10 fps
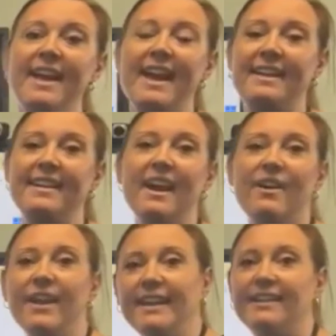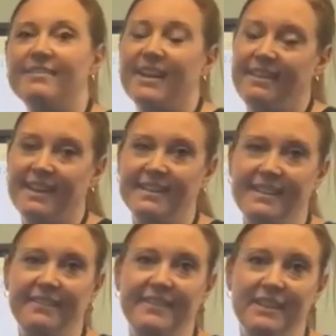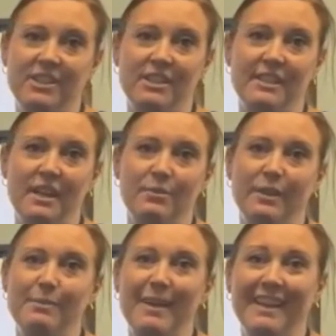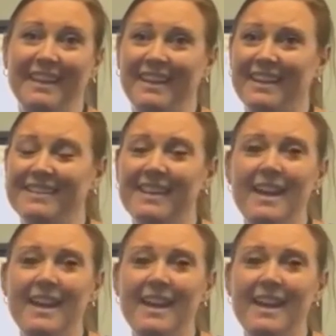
and now I can write that definition down with my kids.